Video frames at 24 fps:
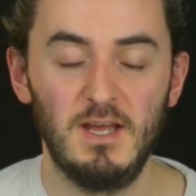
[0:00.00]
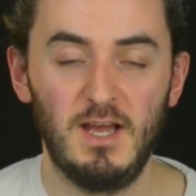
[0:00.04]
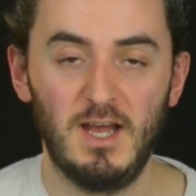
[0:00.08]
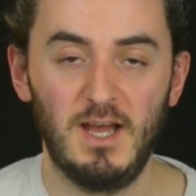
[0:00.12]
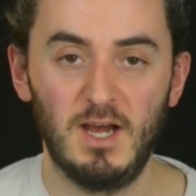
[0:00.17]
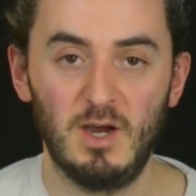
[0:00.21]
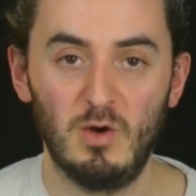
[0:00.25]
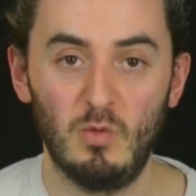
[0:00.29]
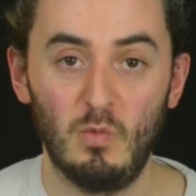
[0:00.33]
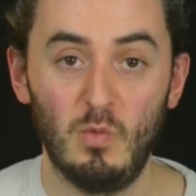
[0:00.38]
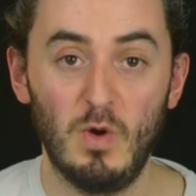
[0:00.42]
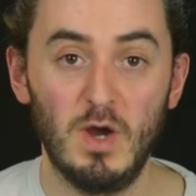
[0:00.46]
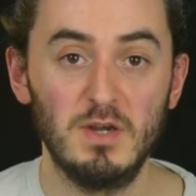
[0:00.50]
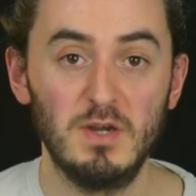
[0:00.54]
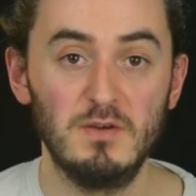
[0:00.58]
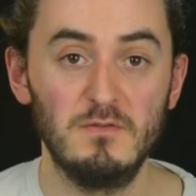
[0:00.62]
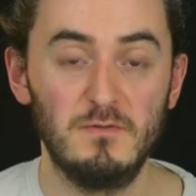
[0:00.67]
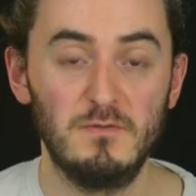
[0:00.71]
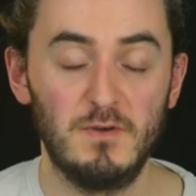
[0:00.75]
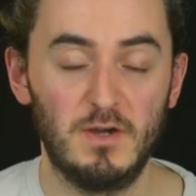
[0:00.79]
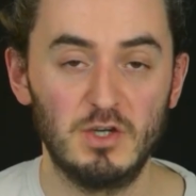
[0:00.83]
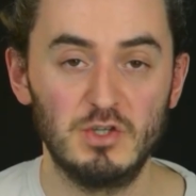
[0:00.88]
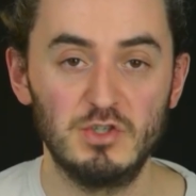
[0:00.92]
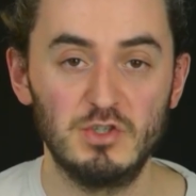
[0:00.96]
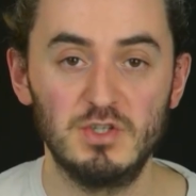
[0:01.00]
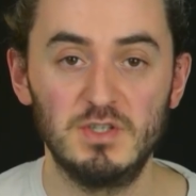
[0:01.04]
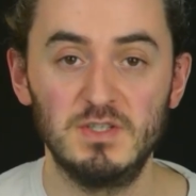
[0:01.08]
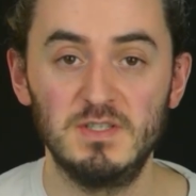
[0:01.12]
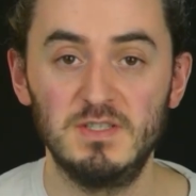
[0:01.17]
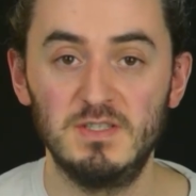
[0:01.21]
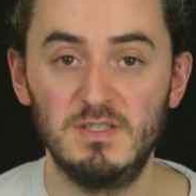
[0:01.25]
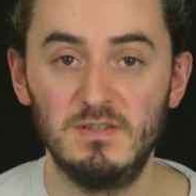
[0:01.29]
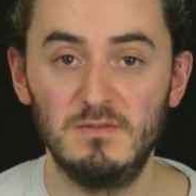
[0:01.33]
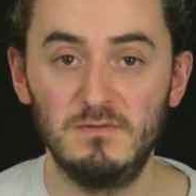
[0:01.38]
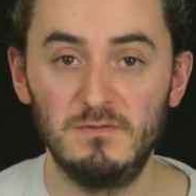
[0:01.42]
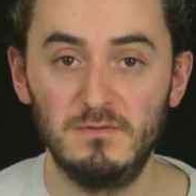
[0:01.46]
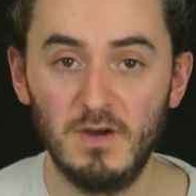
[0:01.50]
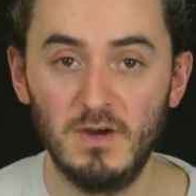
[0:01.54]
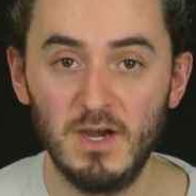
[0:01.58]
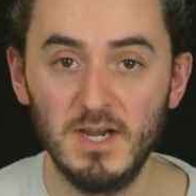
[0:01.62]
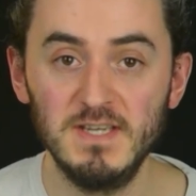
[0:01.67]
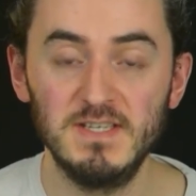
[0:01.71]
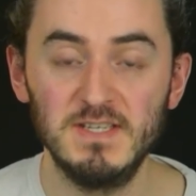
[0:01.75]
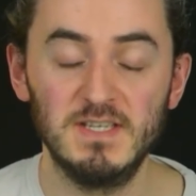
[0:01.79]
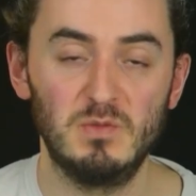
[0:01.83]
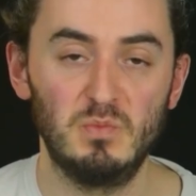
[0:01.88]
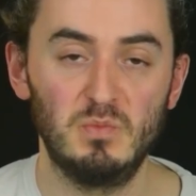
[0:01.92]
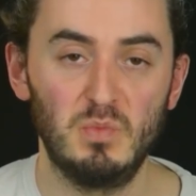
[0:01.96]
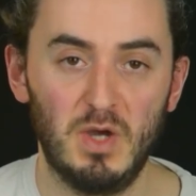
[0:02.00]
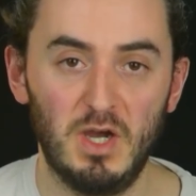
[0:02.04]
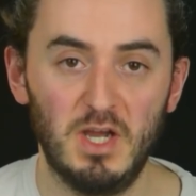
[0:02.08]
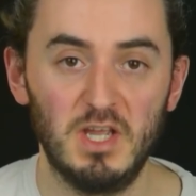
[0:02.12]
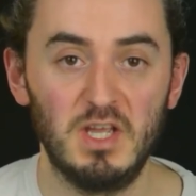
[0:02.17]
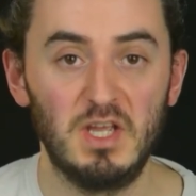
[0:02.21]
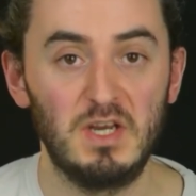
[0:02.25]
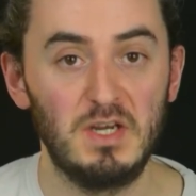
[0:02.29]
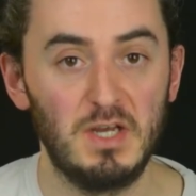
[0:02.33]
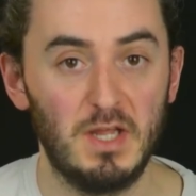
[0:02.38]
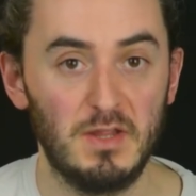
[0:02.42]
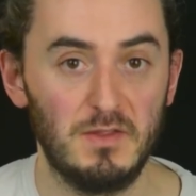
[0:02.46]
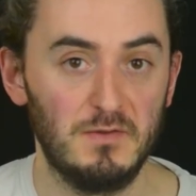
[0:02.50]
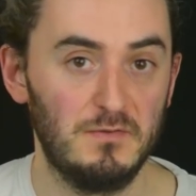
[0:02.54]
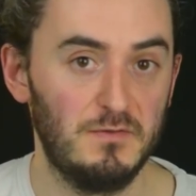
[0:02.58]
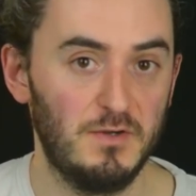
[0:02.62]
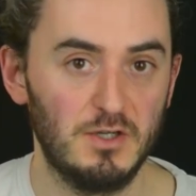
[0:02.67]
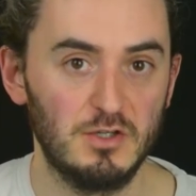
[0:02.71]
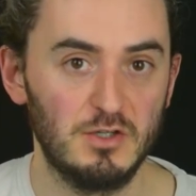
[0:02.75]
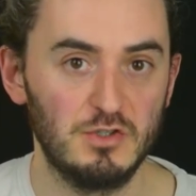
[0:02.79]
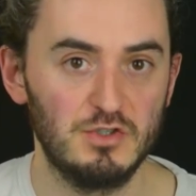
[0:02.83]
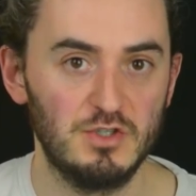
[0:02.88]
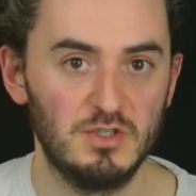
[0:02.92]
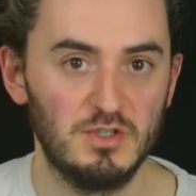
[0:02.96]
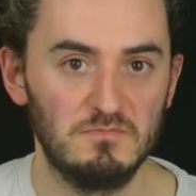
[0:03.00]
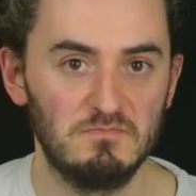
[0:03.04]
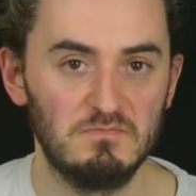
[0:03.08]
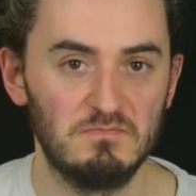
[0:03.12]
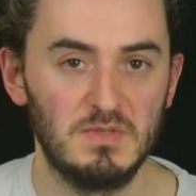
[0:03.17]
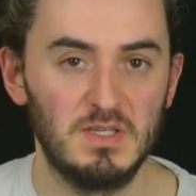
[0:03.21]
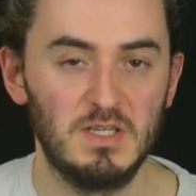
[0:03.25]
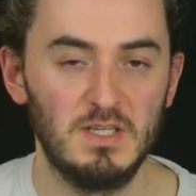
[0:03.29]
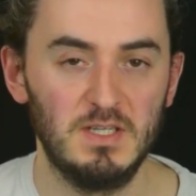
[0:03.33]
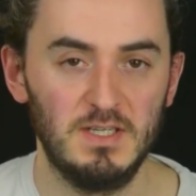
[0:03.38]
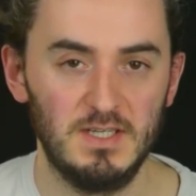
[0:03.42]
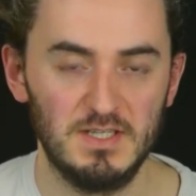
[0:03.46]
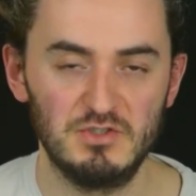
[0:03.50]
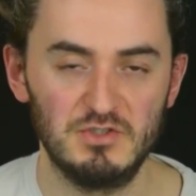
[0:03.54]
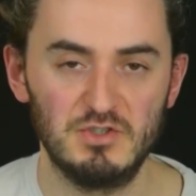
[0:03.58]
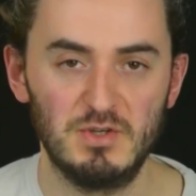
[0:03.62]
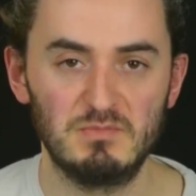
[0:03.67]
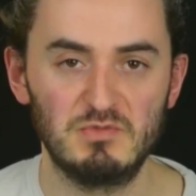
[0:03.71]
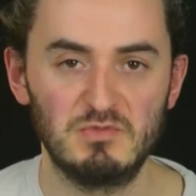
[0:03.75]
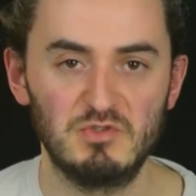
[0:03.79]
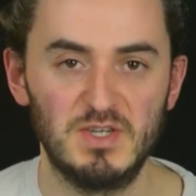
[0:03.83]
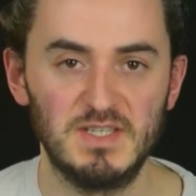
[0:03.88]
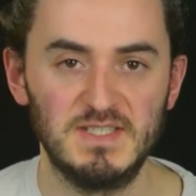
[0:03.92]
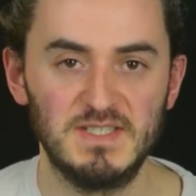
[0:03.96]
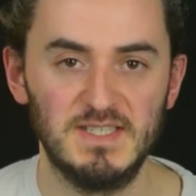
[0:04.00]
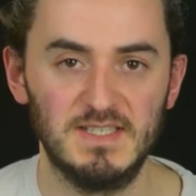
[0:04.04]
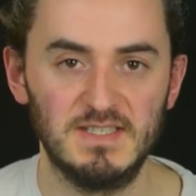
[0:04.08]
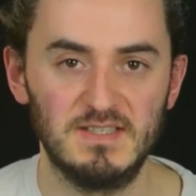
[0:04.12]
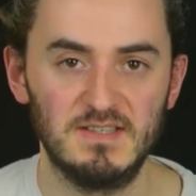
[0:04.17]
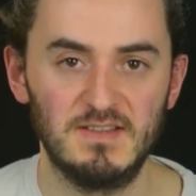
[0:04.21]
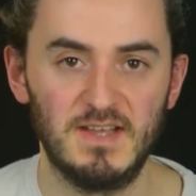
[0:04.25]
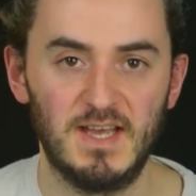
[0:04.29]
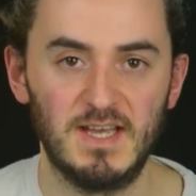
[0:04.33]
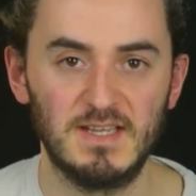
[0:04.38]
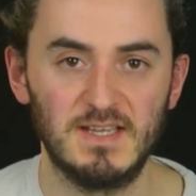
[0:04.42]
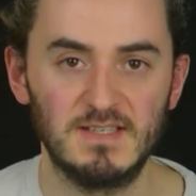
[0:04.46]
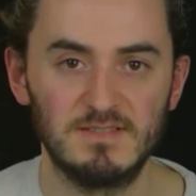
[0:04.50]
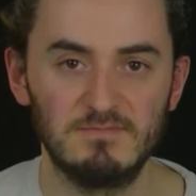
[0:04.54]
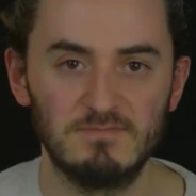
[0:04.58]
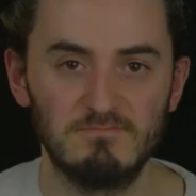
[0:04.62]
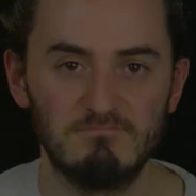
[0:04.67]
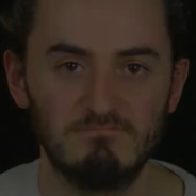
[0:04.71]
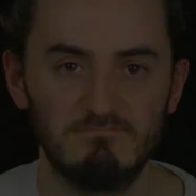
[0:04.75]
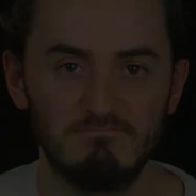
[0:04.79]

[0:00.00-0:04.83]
one function divided by another function. Let's jump straight into that.